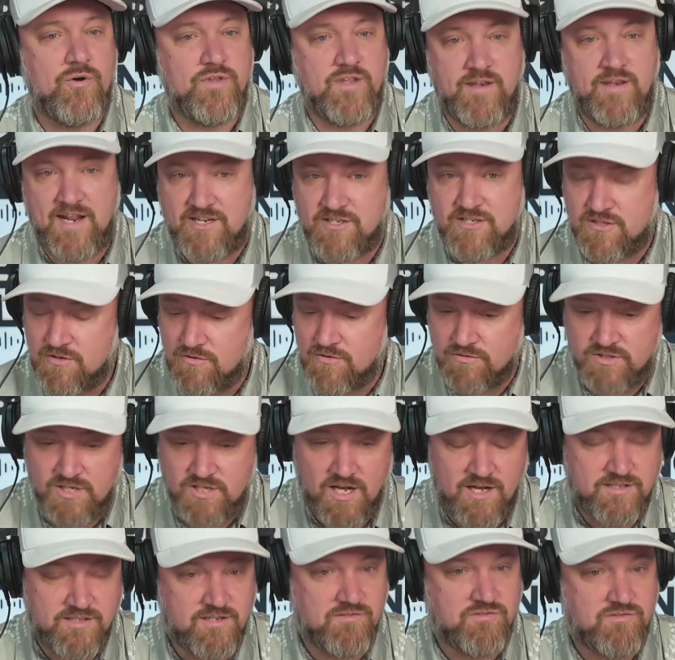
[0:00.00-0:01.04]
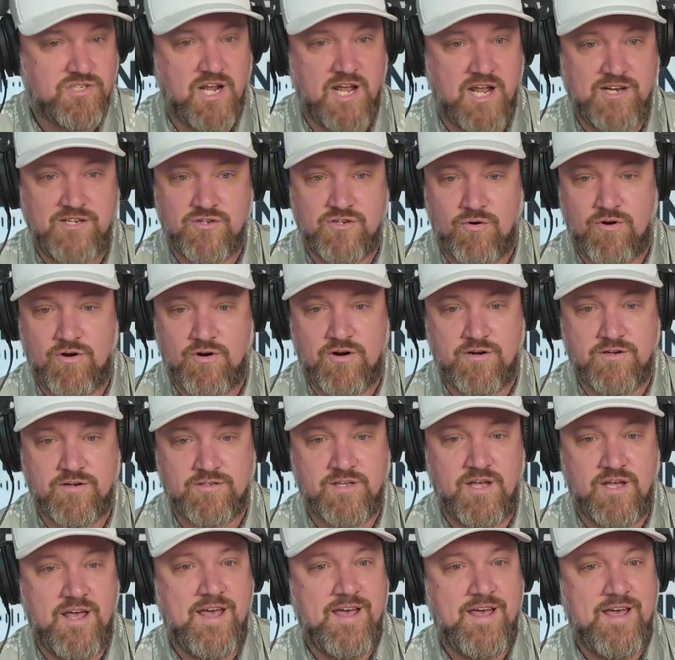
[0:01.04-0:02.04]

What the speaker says: then they do tons of change orders.